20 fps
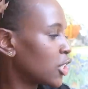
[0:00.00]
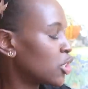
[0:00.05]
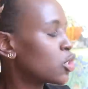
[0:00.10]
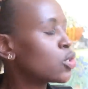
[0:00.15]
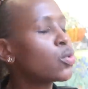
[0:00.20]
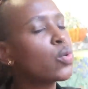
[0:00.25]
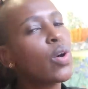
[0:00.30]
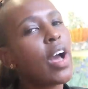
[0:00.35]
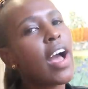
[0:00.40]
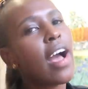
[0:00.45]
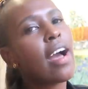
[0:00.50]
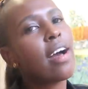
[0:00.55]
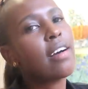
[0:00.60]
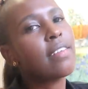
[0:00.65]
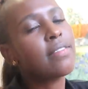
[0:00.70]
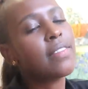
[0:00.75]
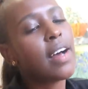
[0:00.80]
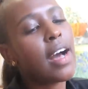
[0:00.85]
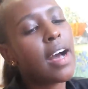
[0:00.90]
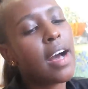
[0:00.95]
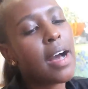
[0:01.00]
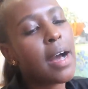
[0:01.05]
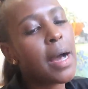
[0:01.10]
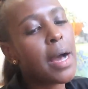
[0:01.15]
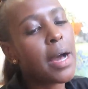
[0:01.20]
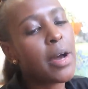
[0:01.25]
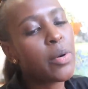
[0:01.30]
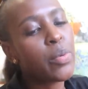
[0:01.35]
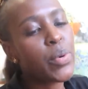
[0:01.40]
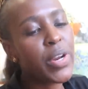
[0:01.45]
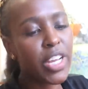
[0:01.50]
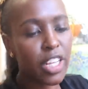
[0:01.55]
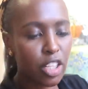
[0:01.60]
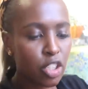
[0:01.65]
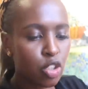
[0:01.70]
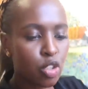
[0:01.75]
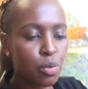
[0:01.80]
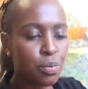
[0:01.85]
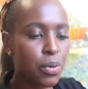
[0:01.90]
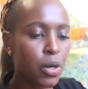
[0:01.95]
I do have a
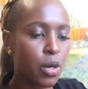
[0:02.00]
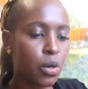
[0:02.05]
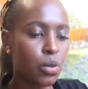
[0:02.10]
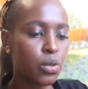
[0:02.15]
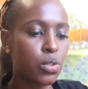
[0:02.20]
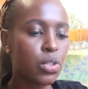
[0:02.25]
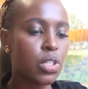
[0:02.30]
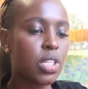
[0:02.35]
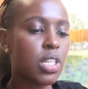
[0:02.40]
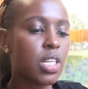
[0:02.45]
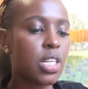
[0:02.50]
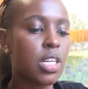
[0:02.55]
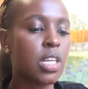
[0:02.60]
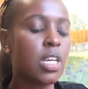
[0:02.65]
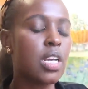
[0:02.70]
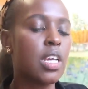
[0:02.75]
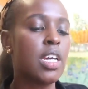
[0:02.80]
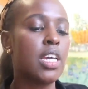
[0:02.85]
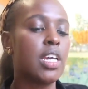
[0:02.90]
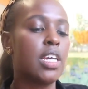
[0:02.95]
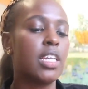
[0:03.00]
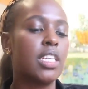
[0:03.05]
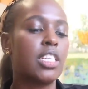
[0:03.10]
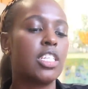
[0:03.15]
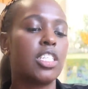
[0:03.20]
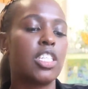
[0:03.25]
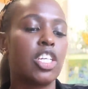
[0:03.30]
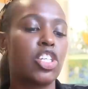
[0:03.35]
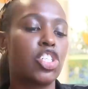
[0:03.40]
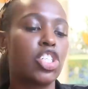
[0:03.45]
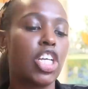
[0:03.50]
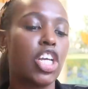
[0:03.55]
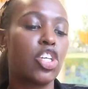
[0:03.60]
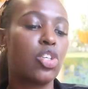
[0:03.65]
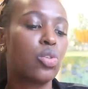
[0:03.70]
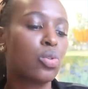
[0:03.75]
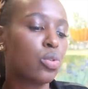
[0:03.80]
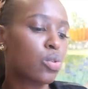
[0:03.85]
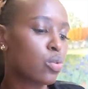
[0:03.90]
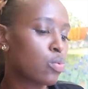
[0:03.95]
reel to post, which is a
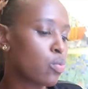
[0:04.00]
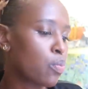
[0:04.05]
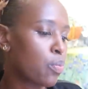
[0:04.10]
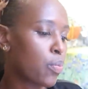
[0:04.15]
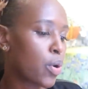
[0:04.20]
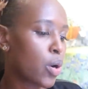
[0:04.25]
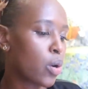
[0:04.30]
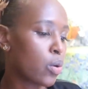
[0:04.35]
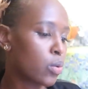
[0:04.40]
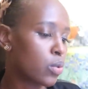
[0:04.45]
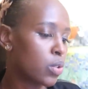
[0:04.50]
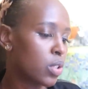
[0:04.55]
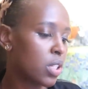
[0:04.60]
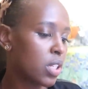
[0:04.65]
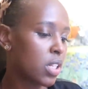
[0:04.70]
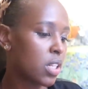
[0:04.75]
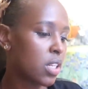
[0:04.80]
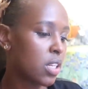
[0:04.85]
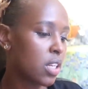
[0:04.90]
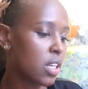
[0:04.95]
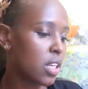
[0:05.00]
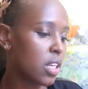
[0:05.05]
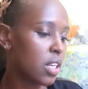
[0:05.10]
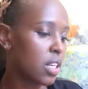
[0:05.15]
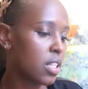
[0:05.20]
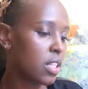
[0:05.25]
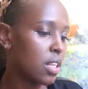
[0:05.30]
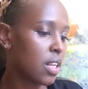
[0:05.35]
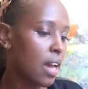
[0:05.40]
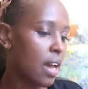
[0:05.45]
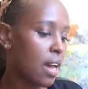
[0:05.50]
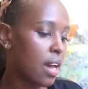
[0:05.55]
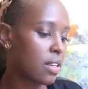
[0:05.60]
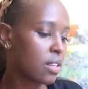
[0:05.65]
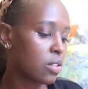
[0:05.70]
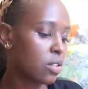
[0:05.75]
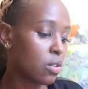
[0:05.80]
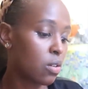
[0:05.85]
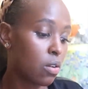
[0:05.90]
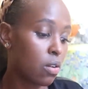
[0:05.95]
scheduled post. It
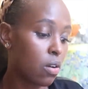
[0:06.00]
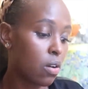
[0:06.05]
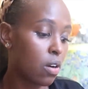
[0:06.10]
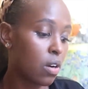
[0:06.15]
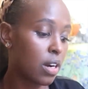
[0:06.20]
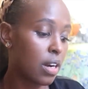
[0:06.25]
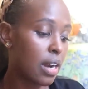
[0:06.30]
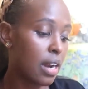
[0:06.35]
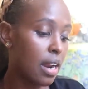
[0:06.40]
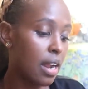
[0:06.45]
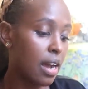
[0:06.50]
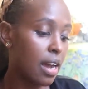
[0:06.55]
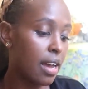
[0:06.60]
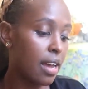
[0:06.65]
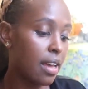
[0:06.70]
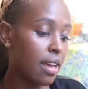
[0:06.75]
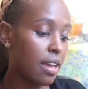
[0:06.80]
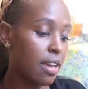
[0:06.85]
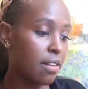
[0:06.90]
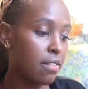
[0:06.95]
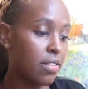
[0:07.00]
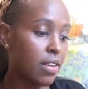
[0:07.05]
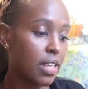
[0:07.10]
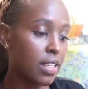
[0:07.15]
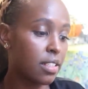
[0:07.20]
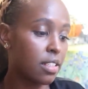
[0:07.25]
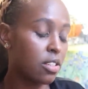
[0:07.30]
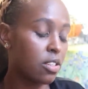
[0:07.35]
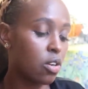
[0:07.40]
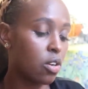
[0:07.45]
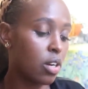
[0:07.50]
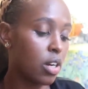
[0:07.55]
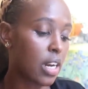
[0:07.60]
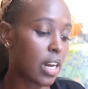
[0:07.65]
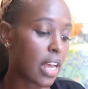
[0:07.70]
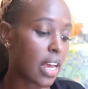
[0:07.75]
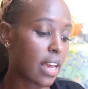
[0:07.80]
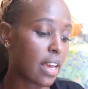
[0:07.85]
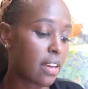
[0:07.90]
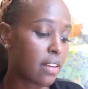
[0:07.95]
has gone live. Has it
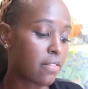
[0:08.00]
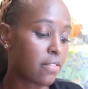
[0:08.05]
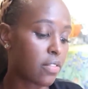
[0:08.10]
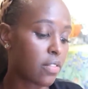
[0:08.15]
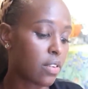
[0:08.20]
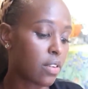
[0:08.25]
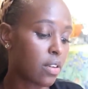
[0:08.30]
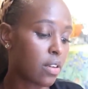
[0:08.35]
gone live?